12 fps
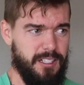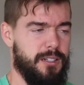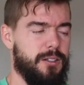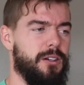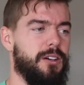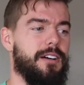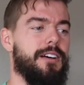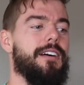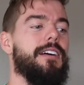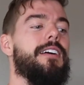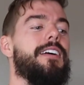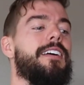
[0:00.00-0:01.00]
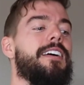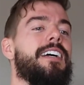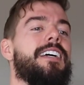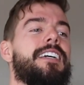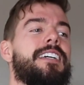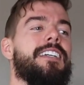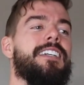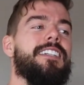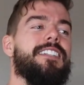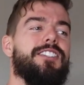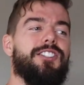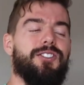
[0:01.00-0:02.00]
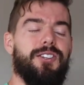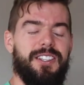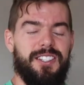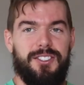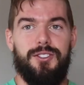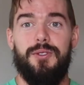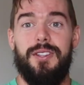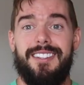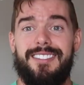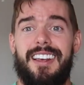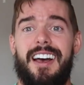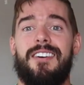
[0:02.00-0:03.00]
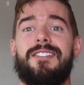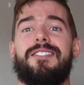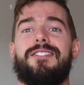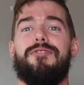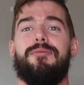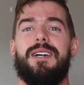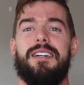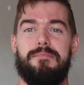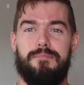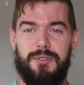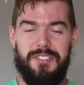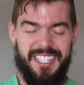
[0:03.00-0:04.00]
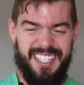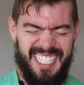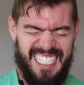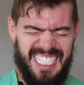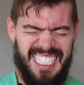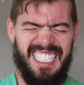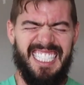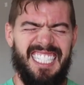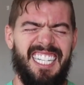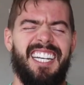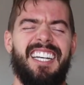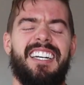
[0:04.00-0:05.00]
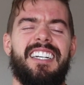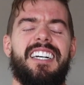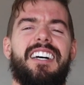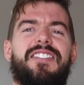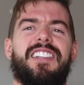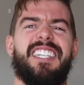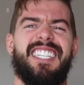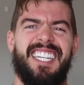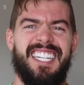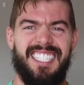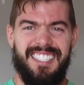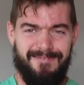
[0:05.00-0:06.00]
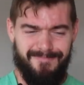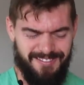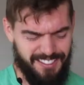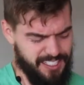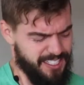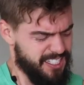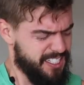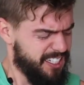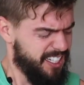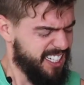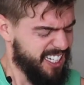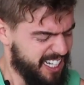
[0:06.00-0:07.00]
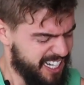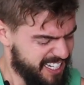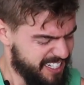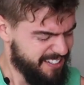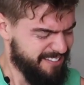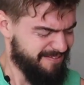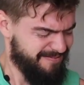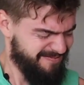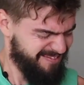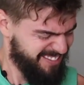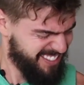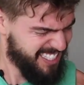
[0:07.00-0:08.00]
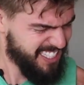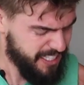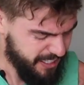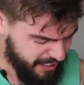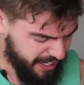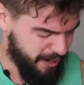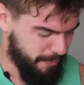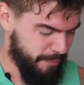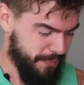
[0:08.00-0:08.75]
Oh. Enjoy the soothing sounds of my breathing heavily. Oh. Damn.